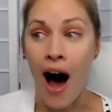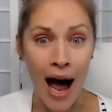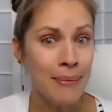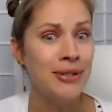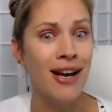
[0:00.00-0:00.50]

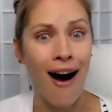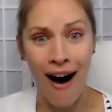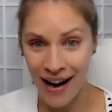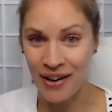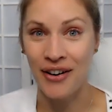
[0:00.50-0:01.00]
I'm
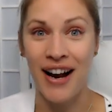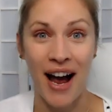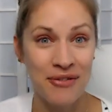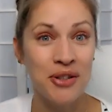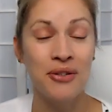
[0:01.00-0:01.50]
tired
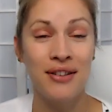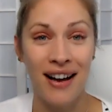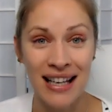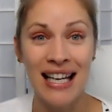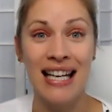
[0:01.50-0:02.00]
after
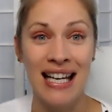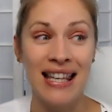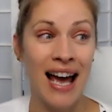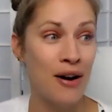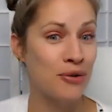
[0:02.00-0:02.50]
lugging it
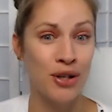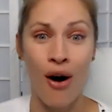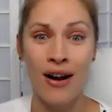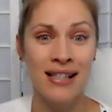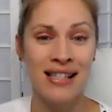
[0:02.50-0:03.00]
in the house,
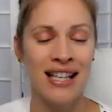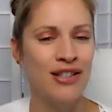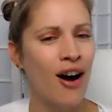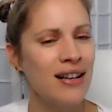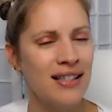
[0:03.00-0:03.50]

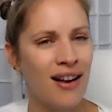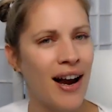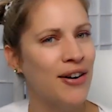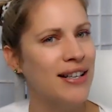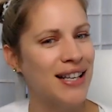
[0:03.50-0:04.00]
honestly, not as
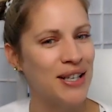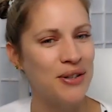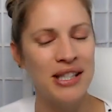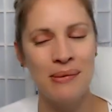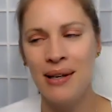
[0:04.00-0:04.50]
tired as I
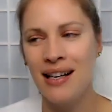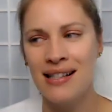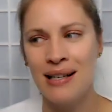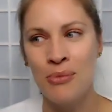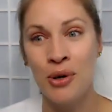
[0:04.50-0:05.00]
used to be
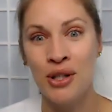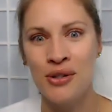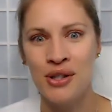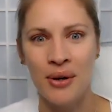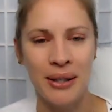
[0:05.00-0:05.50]
because I'm more
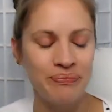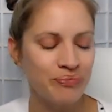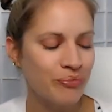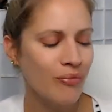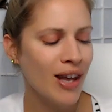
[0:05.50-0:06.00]
used to it
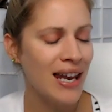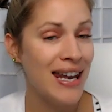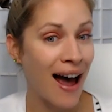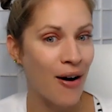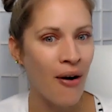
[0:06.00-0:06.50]

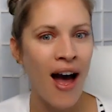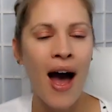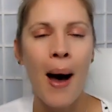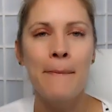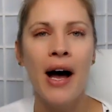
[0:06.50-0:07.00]
now,
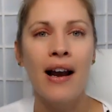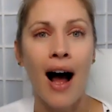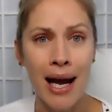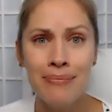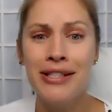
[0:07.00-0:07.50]

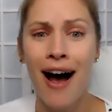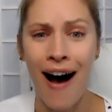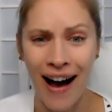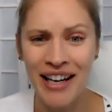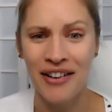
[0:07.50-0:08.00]
but I'm
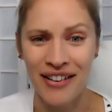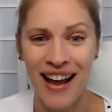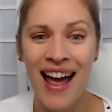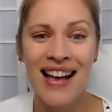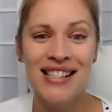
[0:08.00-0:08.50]

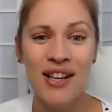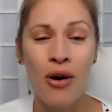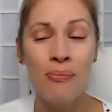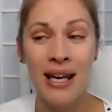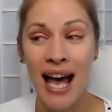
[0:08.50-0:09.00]
tired.
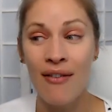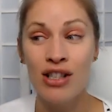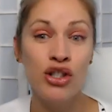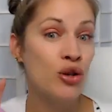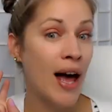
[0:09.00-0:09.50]
So, me
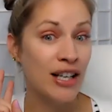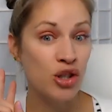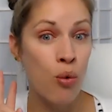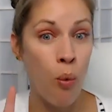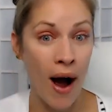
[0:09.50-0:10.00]
having to do
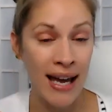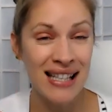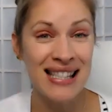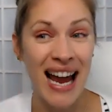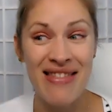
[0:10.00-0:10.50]
that
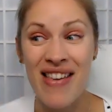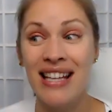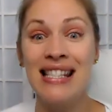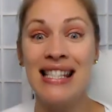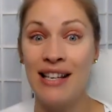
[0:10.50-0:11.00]
twice and
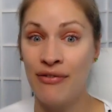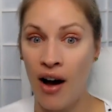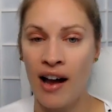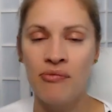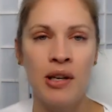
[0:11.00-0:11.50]
then see
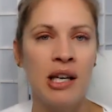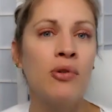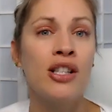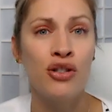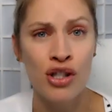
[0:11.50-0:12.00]
five
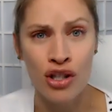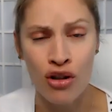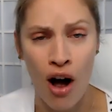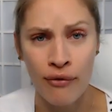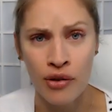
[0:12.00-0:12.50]
people is just a
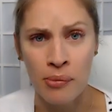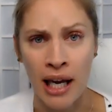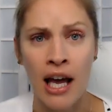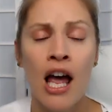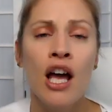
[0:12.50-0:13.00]
lot for
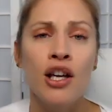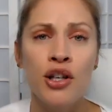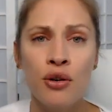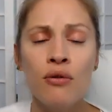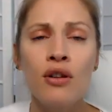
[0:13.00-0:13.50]
me.
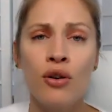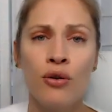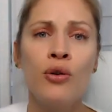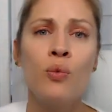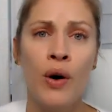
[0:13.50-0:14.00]
You
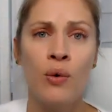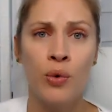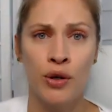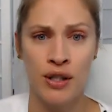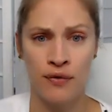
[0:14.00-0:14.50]
learn
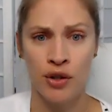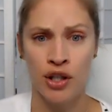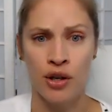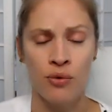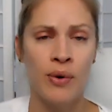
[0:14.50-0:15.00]
what works for
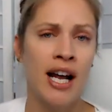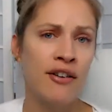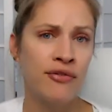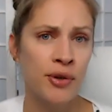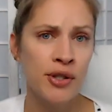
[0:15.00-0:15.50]
you. When
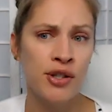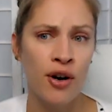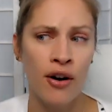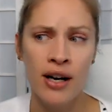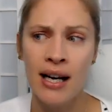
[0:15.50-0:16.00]
I first
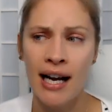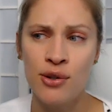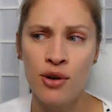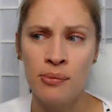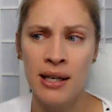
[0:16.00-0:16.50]
started,
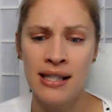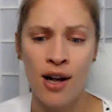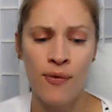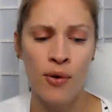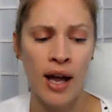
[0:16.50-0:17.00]
told
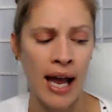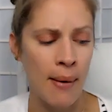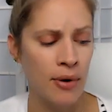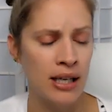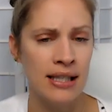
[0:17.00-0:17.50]
myself, okay,
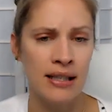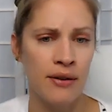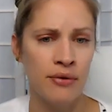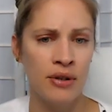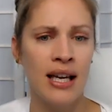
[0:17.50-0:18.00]
I'm going to
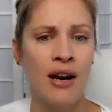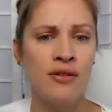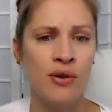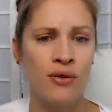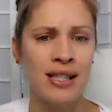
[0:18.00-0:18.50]
see three
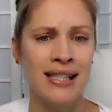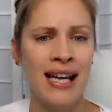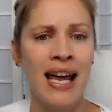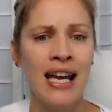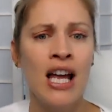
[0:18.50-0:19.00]
households a
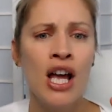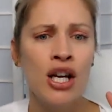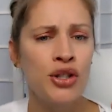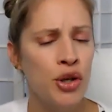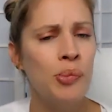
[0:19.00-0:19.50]
day,
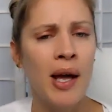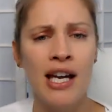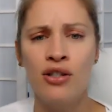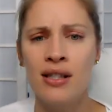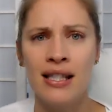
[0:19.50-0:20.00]
two
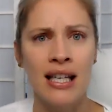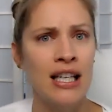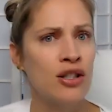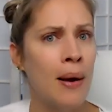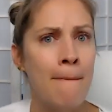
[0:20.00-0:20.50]
patients
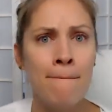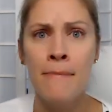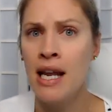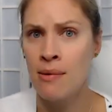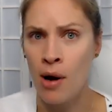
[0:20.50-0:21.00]
each
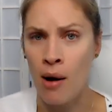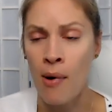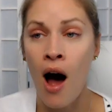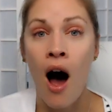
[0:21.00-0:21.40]
minimum.